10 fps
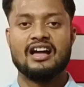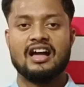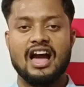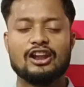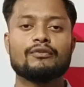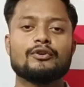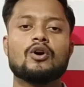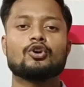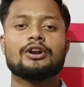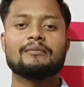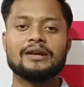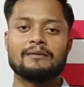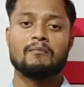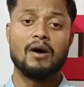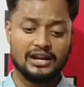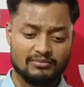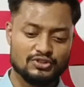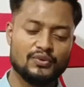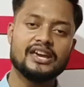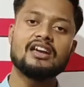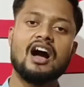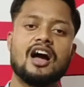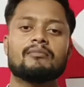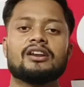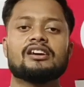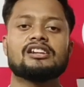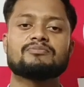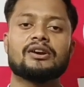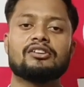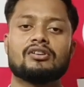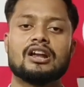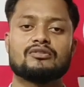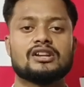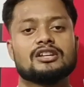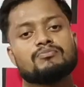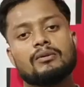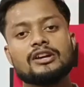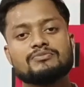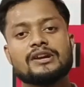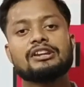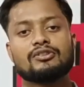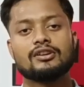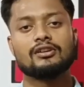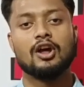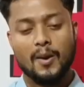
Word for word: Hello everyone, good evening. My name is Vicky. I am an English speaking trainer as well as public speaking trainer.